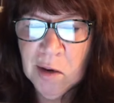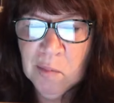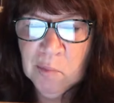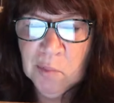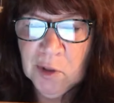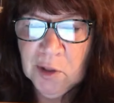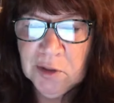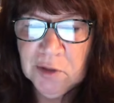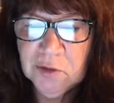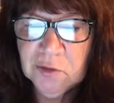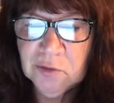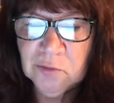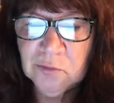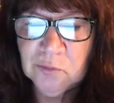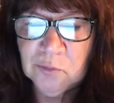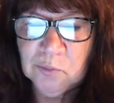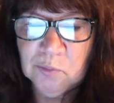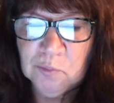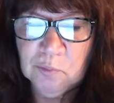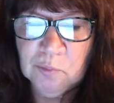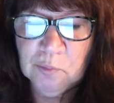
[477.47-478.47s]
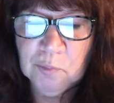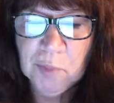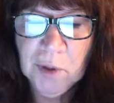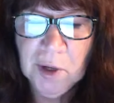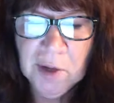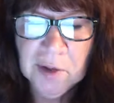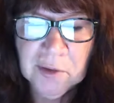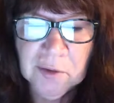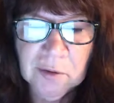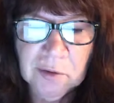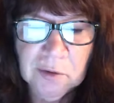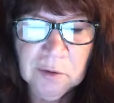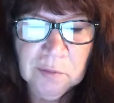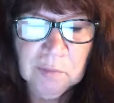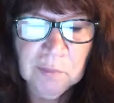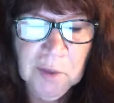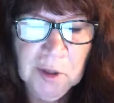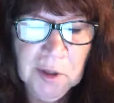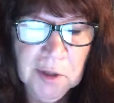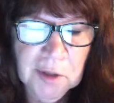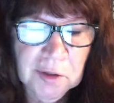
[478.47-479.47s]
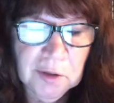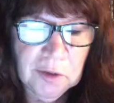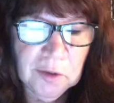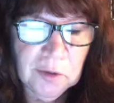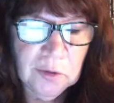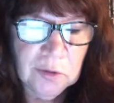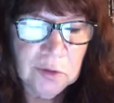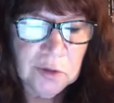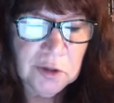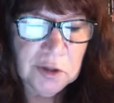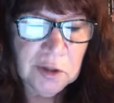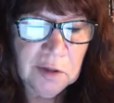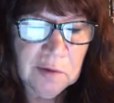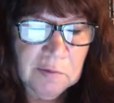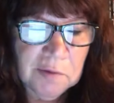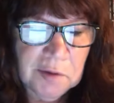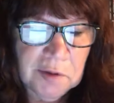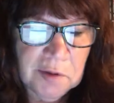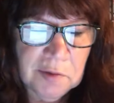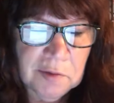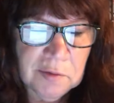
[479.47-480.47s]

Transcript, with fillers: but you better make use of it